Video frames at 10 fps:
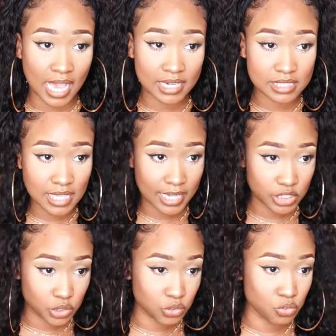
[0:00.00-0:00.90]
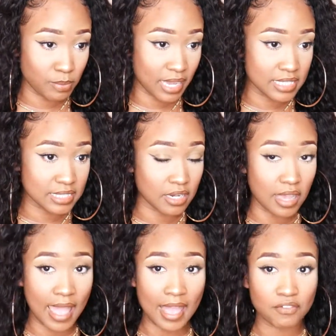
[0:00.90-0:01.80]
I decided to do mine in
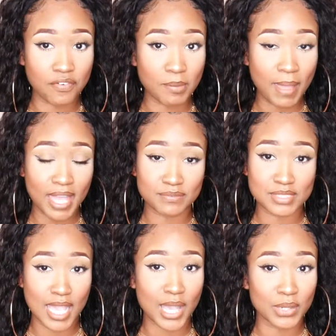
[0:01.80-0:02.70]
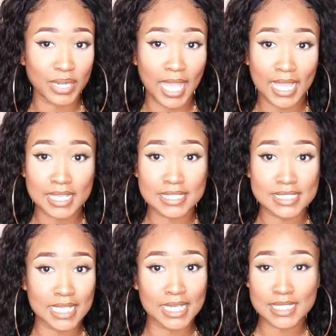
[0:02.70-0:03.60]
a half up, half down, and
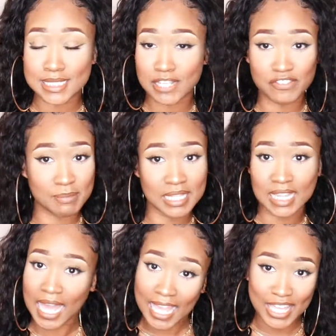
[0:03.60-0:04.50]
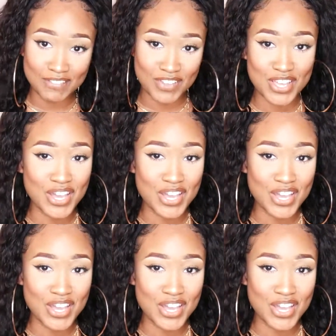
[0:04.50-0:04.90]
it is giving me life.